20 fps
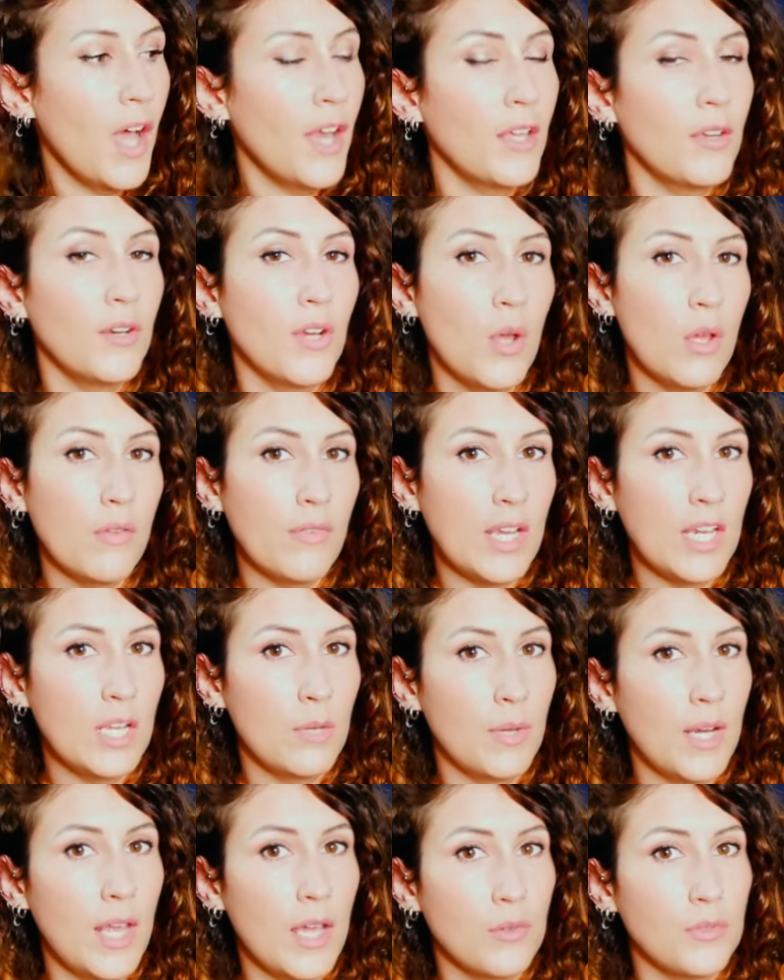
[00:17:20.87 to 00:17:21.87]
I don't know if
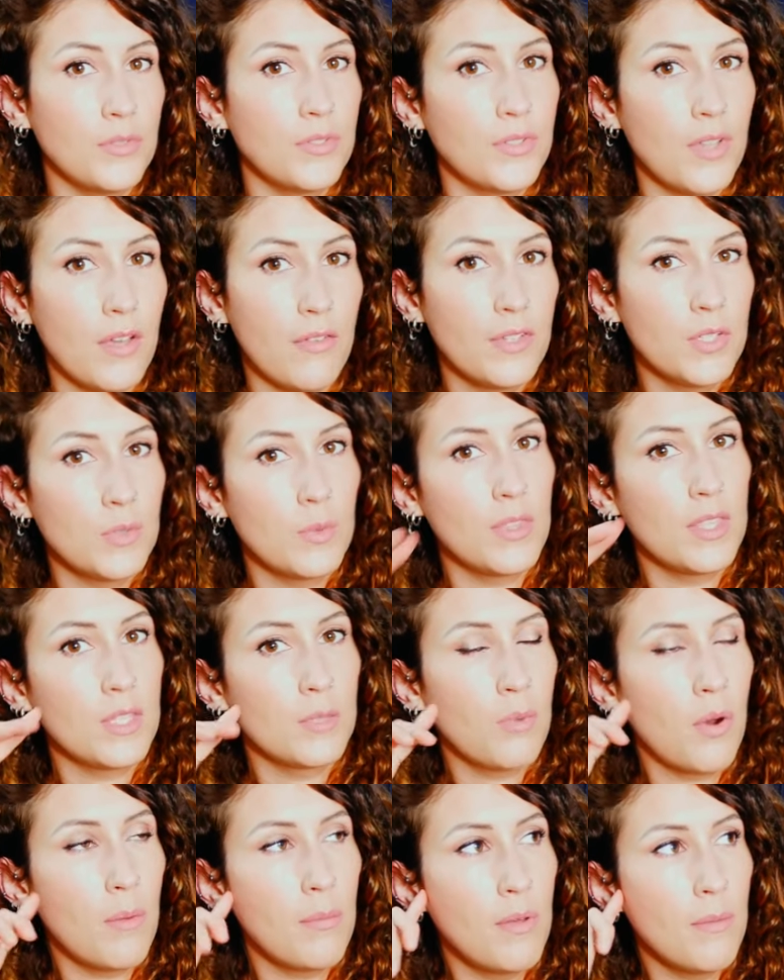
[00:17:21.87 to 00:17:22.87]
anyone else suffers with
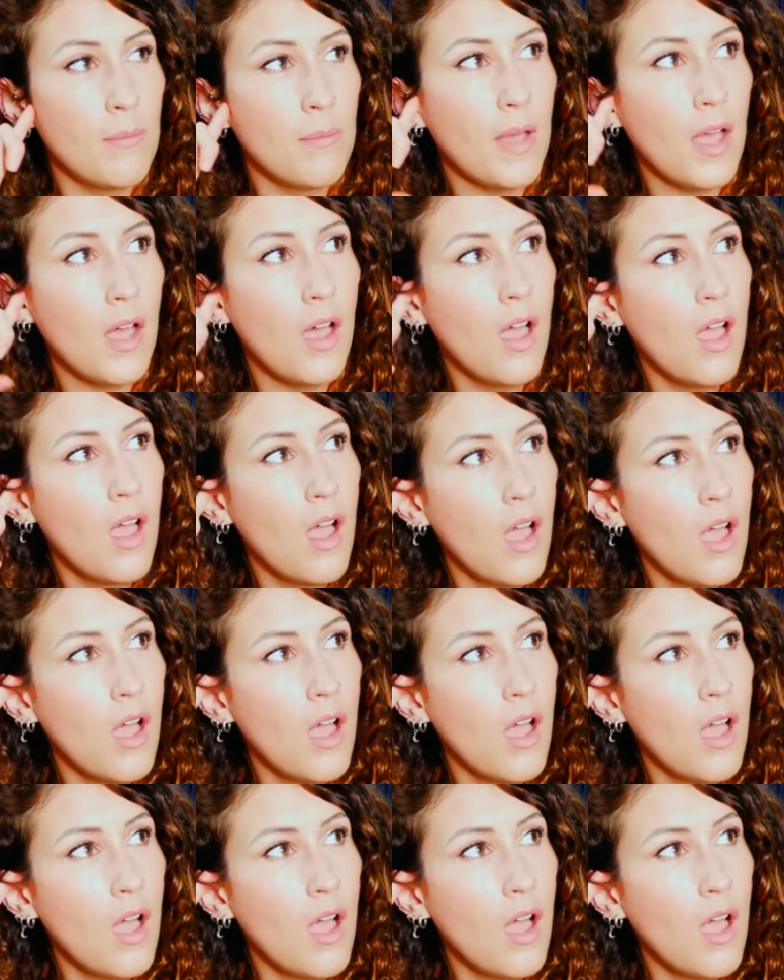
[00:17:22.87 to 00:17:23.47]
this problem, but